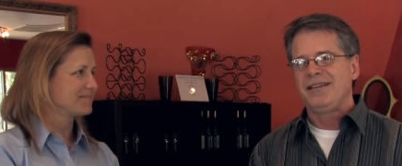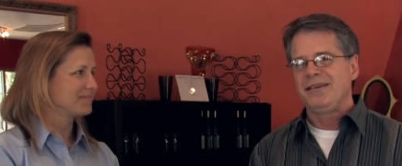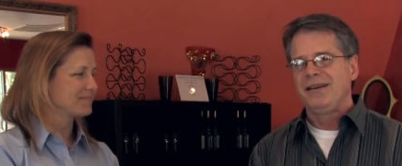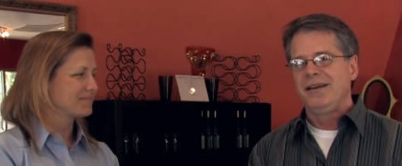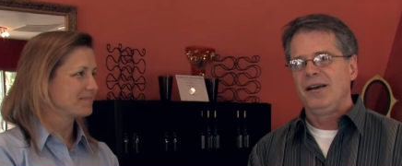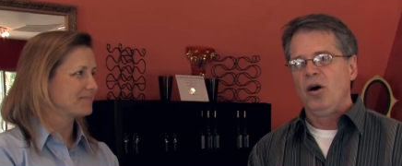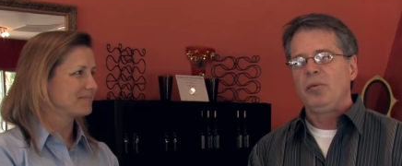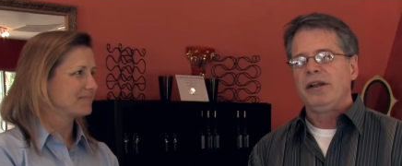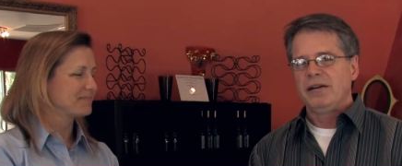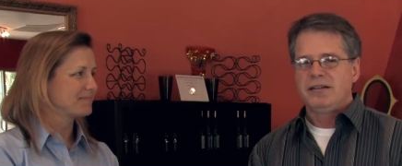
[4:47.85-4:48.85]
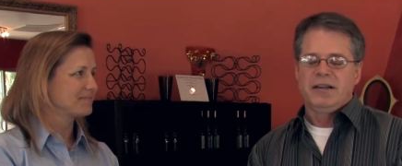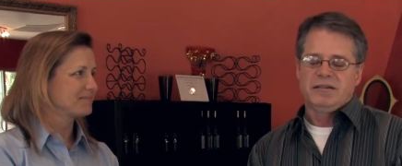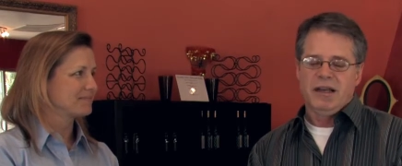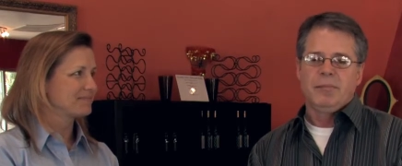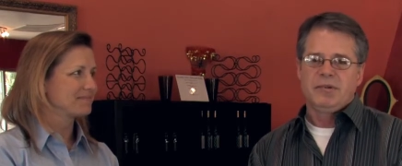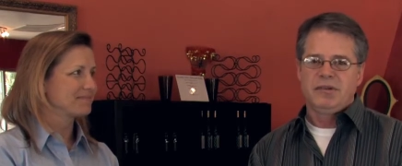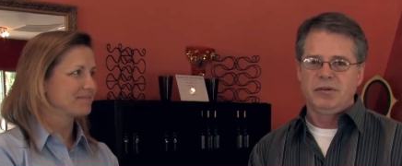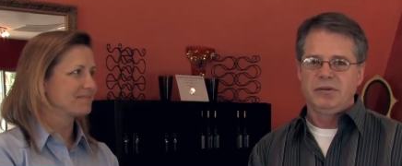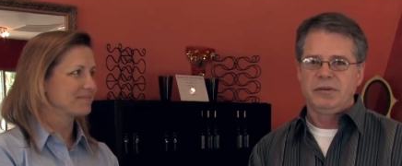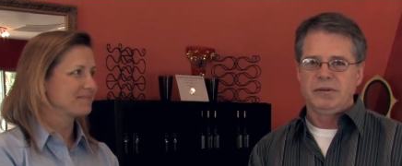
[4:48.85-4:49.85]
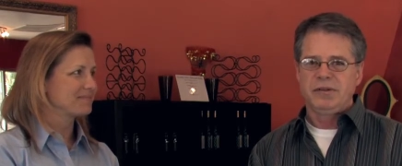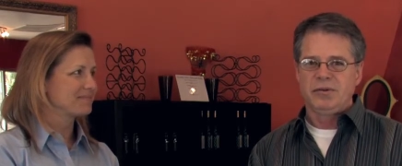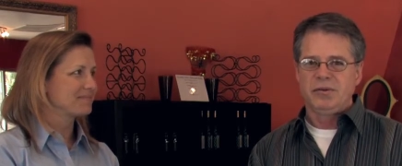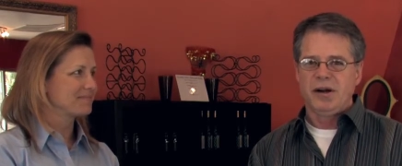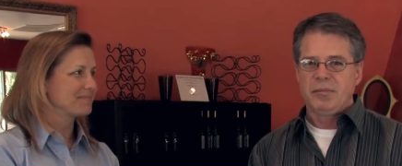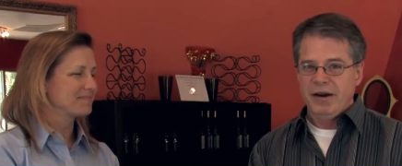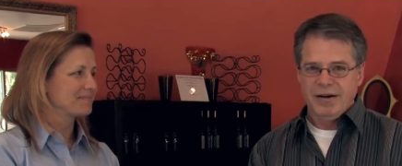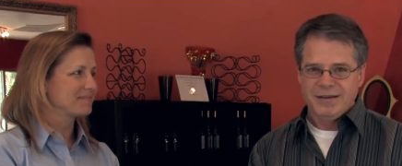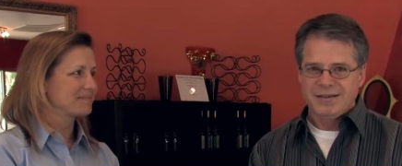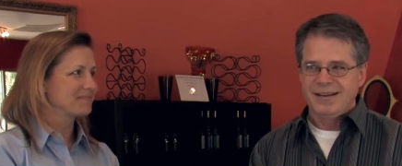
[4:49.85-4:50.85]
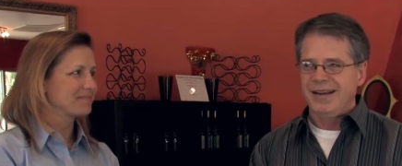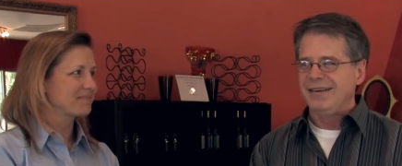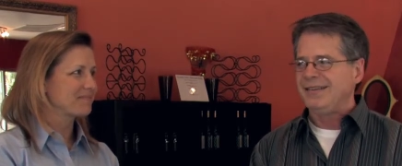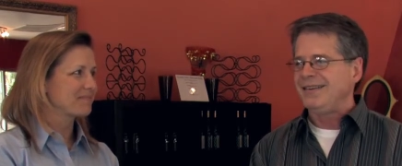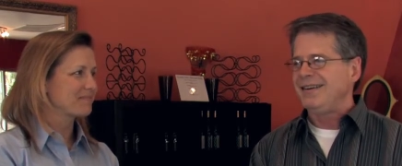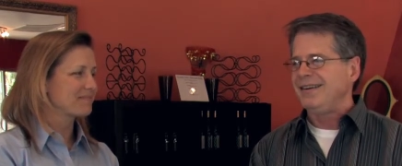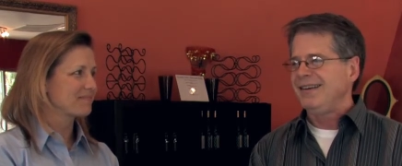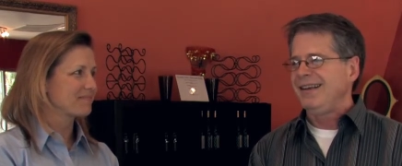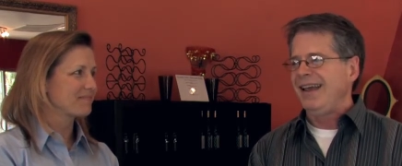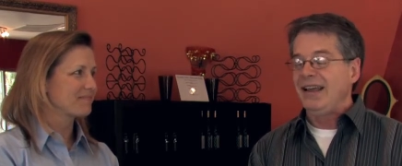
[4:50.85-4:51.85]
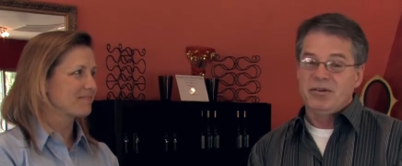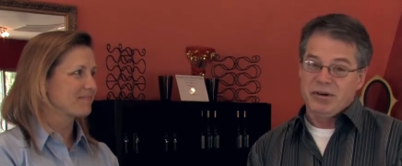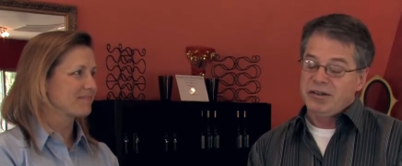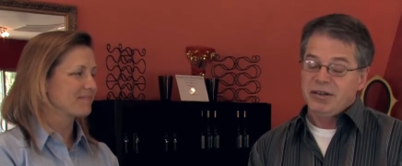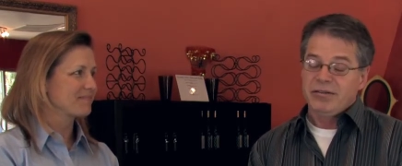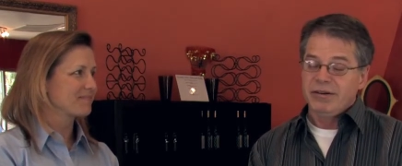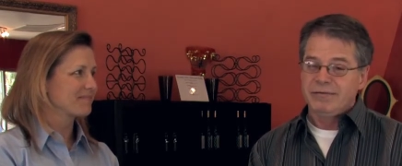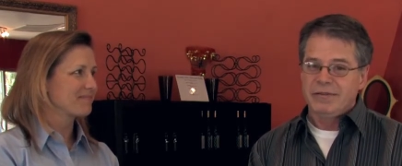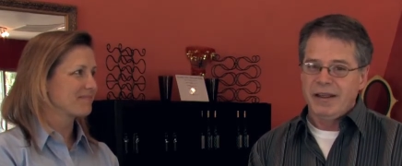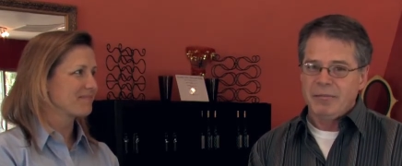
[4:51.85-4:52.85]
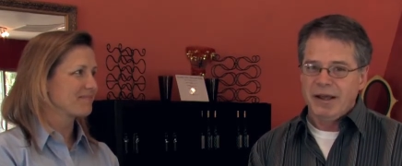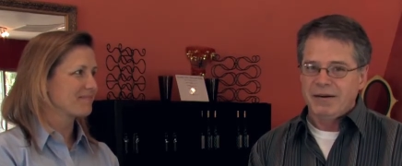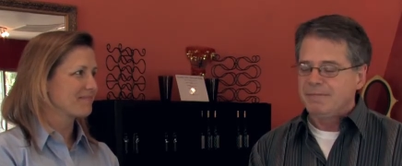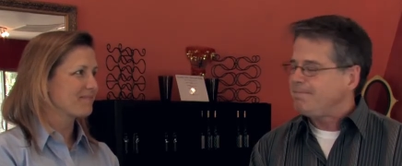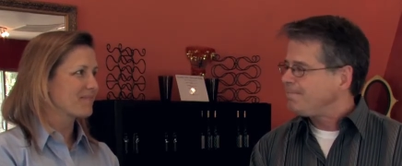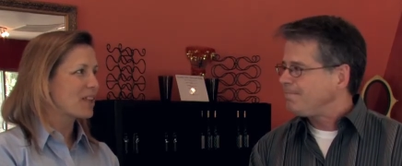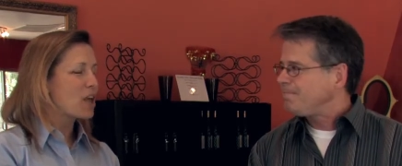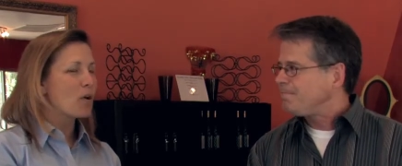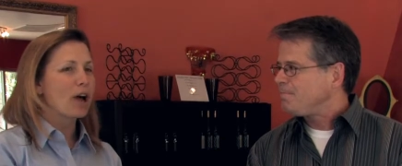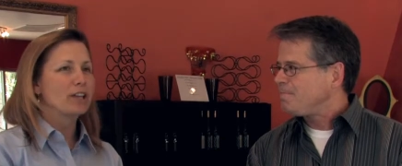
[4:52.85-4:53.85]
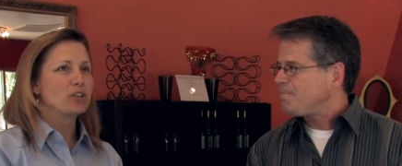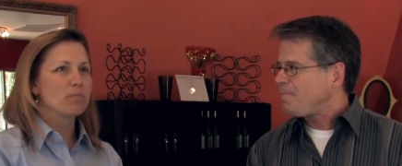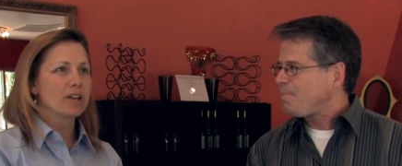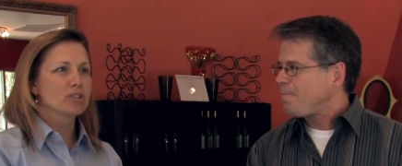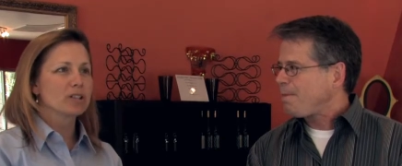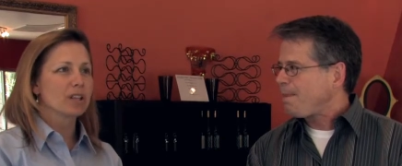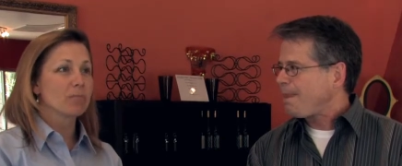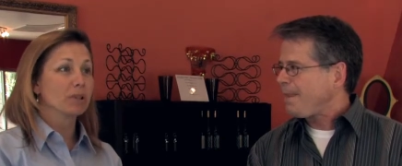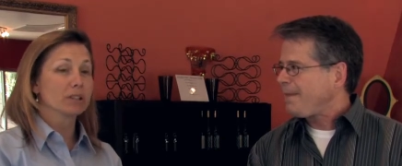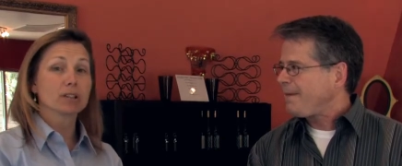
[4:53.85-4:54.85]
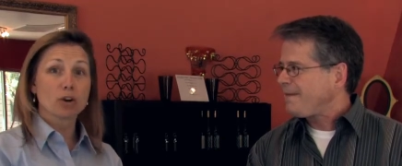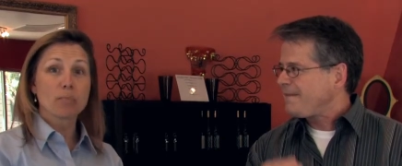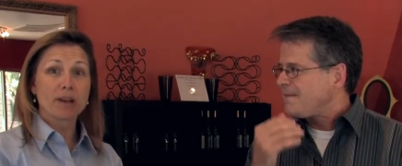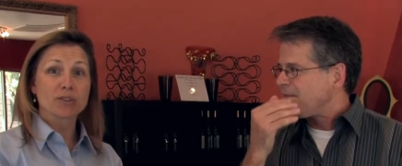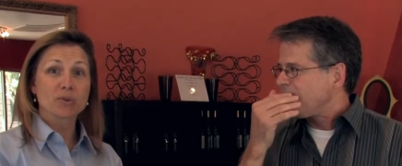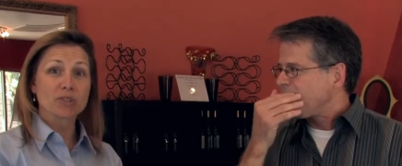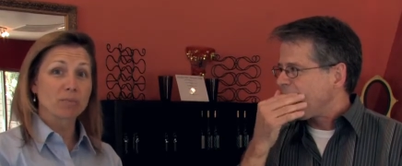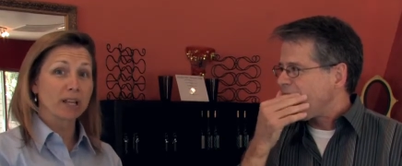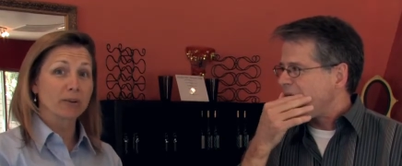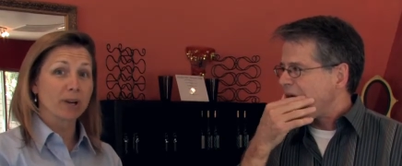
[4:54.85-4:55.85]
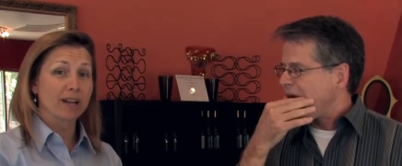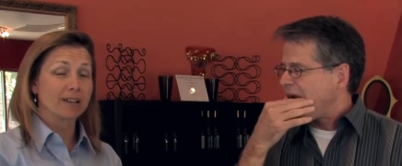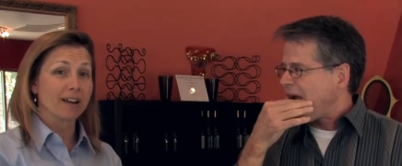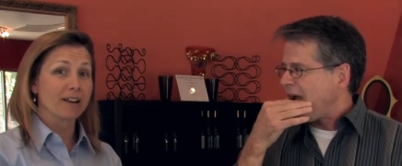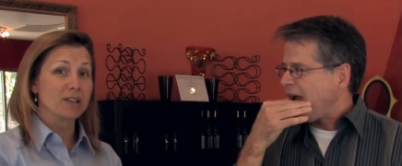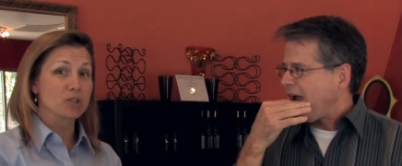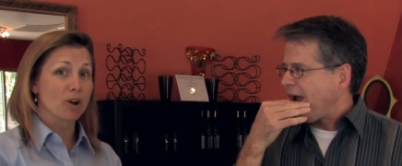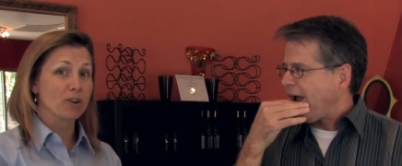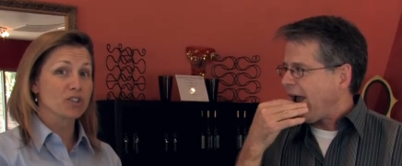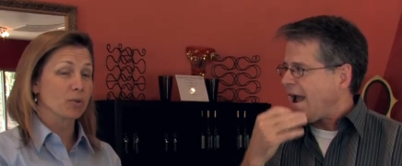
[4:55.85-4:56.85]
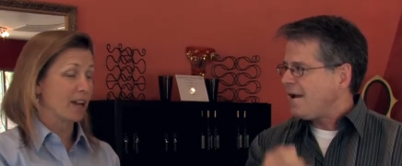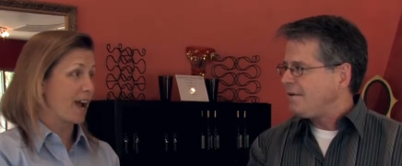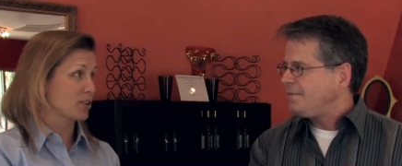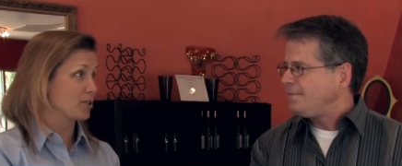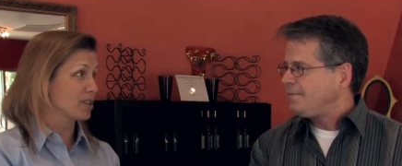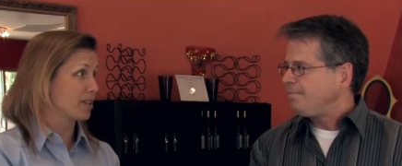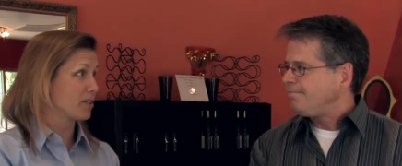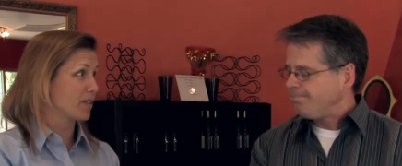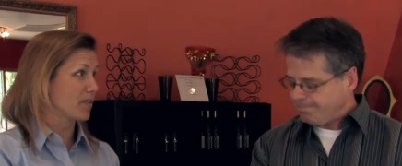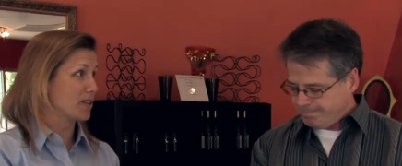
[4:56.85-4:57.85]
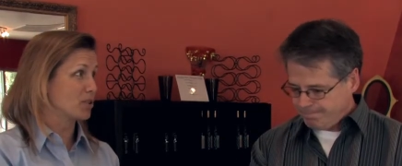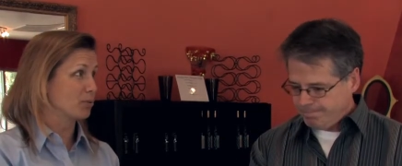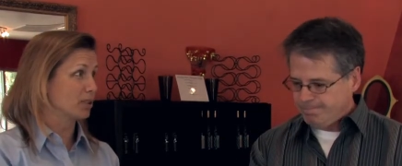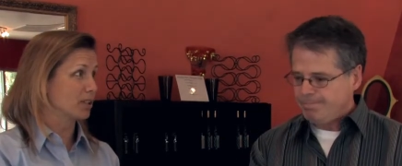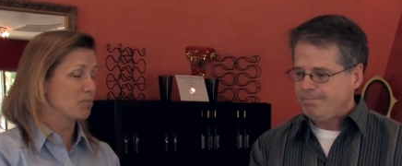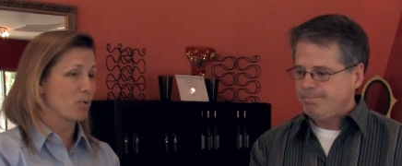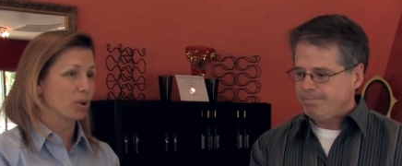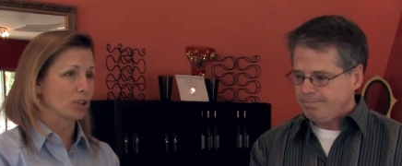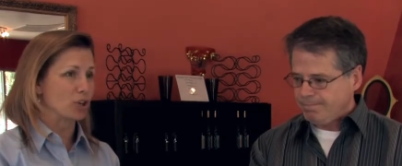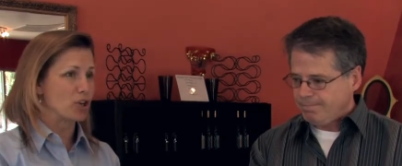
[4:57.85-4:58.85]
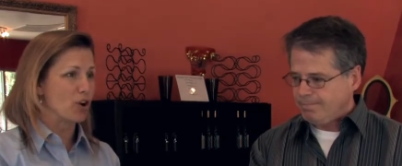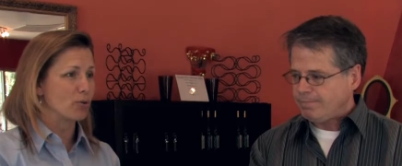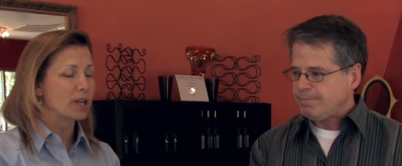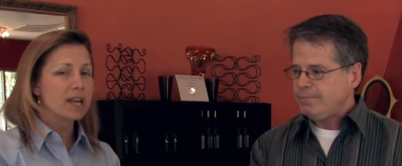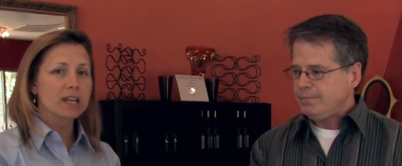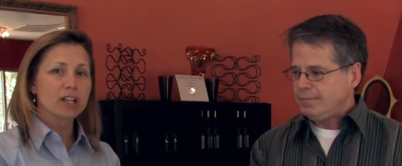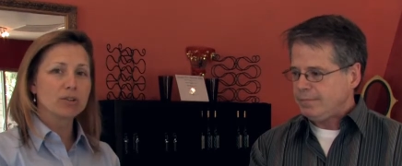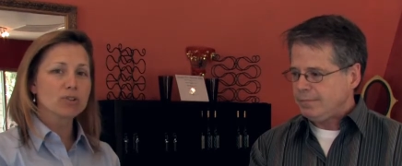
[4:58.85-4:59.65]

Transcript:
Speaker 1: other, opening ourselves up to, to our parents and, uh, and to our children, for that matter.
Speaker 2: But, and you mentioned that Melinda Lopez, who's the playwright, uh, is also an actress, and I think that mm -hmm. that's a really important note. Can